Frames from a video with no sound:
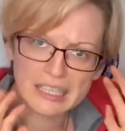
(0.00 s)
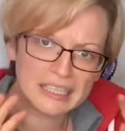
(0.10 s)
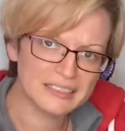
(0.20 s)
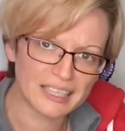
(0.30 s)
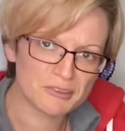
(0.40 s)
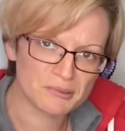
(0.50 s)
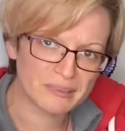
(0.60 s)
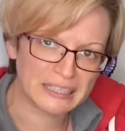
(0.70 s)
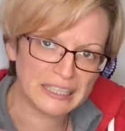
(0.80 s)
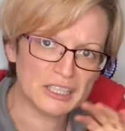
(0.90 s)
It sounds
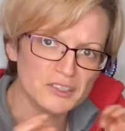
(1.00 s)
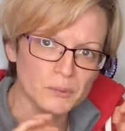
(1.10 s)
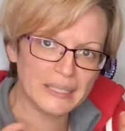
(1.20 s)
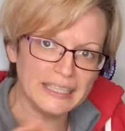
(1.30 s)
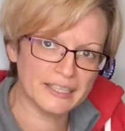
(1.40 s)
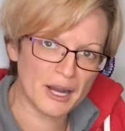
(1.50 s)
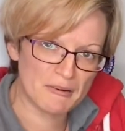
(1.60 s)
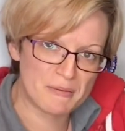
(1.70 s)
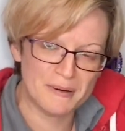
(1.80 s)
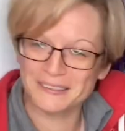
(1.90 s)
really squicky and
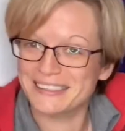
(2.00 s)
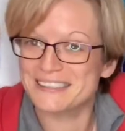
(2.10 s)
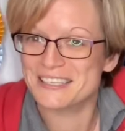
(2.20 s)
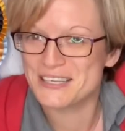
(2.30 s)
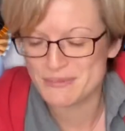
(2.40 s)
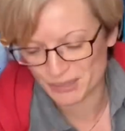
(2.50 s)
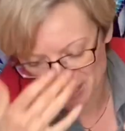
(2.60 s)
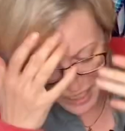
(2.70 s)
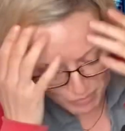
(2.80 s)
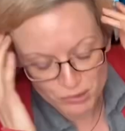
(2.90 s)
horrible as a human,
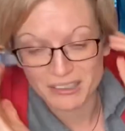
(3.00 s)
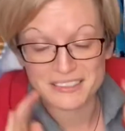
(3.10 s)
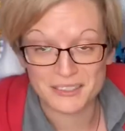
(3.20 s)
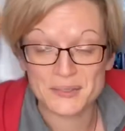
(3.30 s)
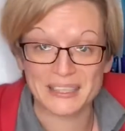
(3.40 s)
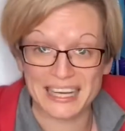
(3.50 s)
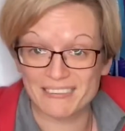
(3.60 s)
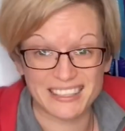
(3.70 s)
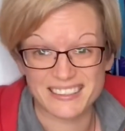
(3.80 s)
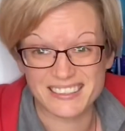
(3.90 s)
but rats don't care,
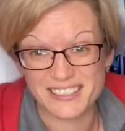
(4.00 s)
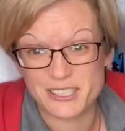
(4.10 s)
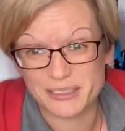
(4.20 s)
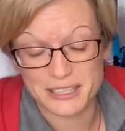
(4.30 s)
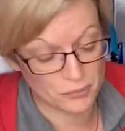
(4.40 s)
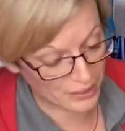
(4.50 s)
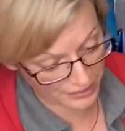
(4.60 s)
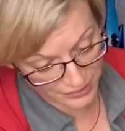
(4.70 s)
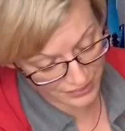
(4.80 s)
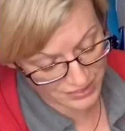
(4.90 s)
and actually they do it in the
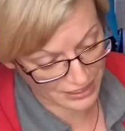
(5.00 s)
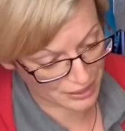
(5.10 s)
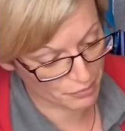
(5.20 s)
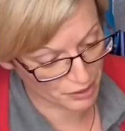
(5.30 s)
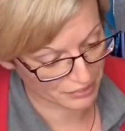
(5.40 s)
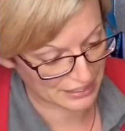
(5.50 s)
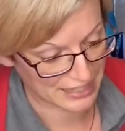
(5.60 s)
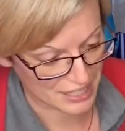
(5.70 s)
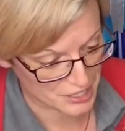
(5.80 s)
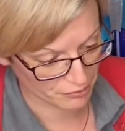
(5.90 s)
wild. It's kind of perfectly
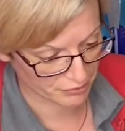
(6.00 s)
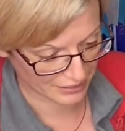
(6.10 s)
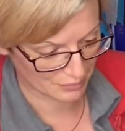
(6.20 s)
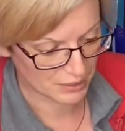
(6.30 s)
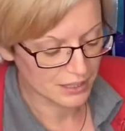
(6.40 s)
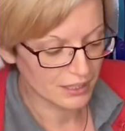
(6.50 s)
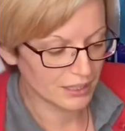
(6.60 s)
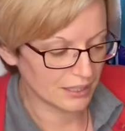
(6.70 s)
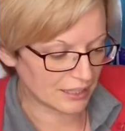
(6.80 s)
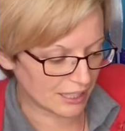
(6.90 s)
natural for them.
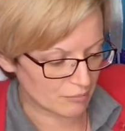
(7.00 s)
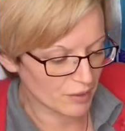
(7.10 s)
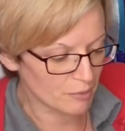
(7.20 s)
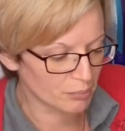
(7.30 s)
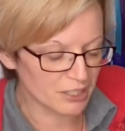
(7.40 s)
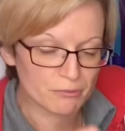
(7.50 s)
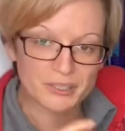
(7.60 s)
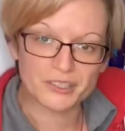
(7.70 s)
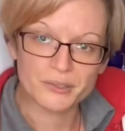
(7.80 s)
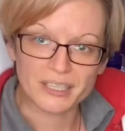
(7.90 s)
But if we
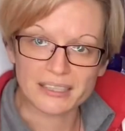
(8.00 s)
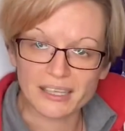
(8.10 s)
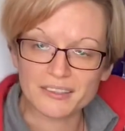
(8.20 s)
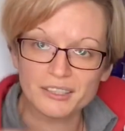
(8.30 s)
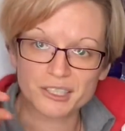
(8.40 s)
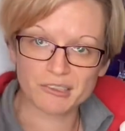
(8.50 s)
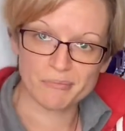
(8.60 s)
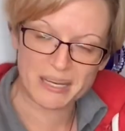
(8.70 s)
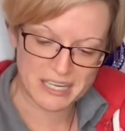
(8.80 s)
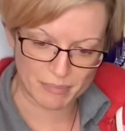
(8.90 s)
do take that daughter and
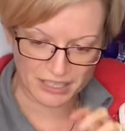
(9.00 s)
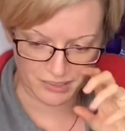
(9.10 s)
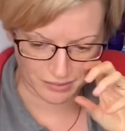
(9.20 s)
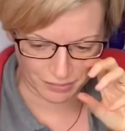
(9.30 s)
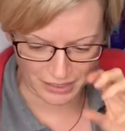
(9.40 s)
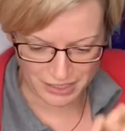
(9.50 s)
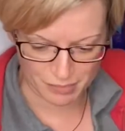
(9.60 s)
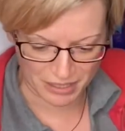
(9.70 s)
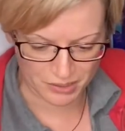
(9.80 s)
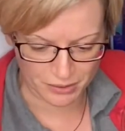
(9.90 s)
mate her back
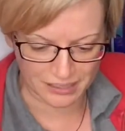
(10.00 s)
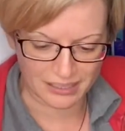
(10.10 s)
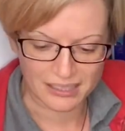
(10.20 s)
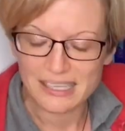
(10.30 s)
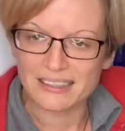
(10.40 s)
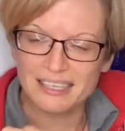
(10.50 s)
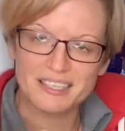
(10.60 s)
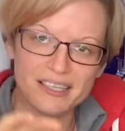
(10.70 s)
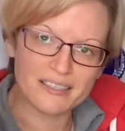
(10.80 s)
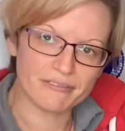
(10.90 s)
to her dad, then
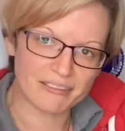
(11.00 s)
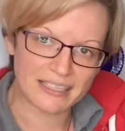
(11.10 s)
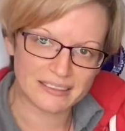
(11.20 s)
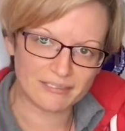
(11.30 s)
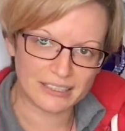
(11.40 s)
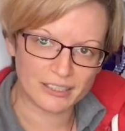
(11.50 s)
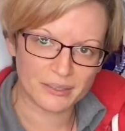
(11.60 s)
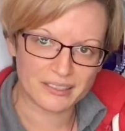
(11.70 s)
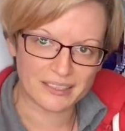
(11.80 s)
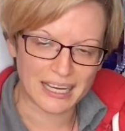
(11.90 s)
she's effectively
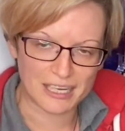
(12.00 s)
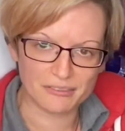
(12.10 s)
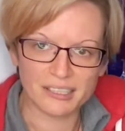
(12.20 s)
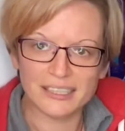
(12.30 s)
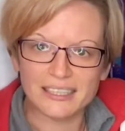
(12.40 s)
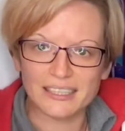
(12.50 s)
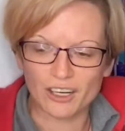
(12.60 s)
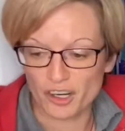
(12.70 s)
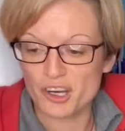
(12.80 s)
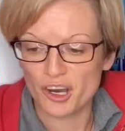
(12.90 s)
going to have, or
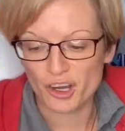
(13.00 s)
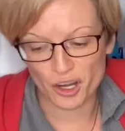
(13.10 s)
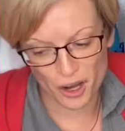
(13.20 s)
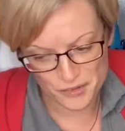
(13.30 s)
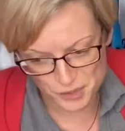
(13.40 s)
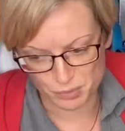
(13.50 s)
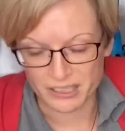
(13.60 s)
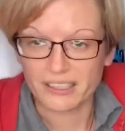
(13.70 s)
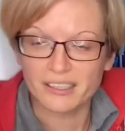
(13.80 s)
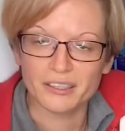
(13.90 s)
her
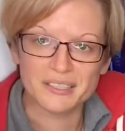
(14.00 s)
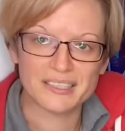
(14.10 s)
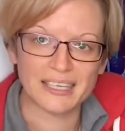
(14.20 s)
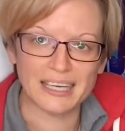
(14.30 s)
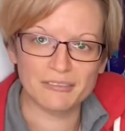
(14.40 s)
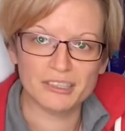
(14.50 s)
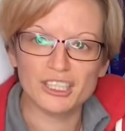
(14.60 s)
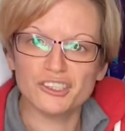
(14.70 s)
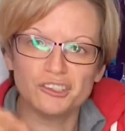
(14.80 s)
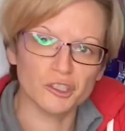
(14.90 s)
offspring are going to have
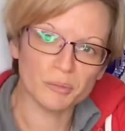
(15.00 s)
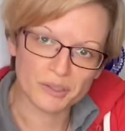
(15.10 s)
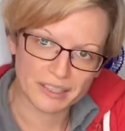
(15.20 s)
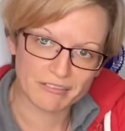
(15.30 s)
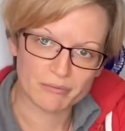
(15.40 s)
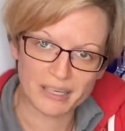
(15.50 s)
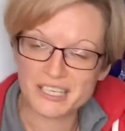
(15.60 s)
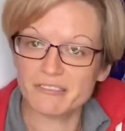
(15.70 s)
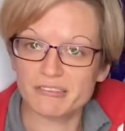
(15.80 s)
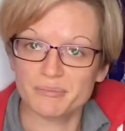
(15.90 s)
double the
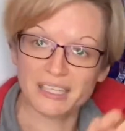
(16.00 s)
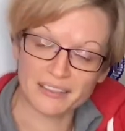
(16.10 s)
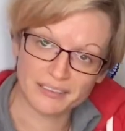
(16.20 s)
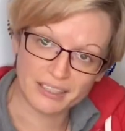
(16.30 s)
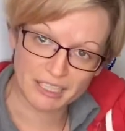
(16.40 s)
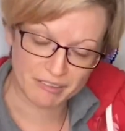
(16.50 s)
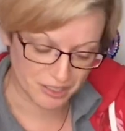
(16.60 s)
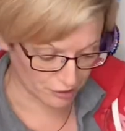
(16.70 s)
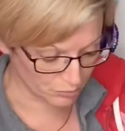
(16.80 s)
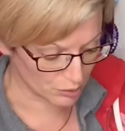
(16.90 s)
information from dad than the
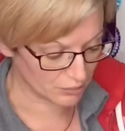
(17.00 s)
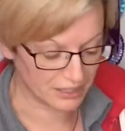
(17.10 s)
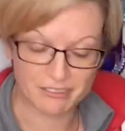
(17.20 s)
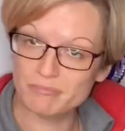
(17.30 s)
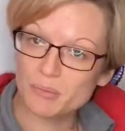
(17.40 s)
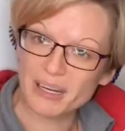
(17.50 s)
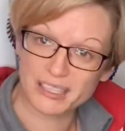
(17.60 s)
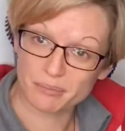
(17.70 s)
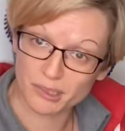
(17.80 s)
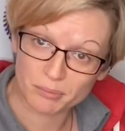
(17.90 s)
original mum. And if mum had a
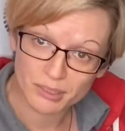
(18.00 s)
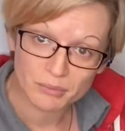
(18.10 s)
problem,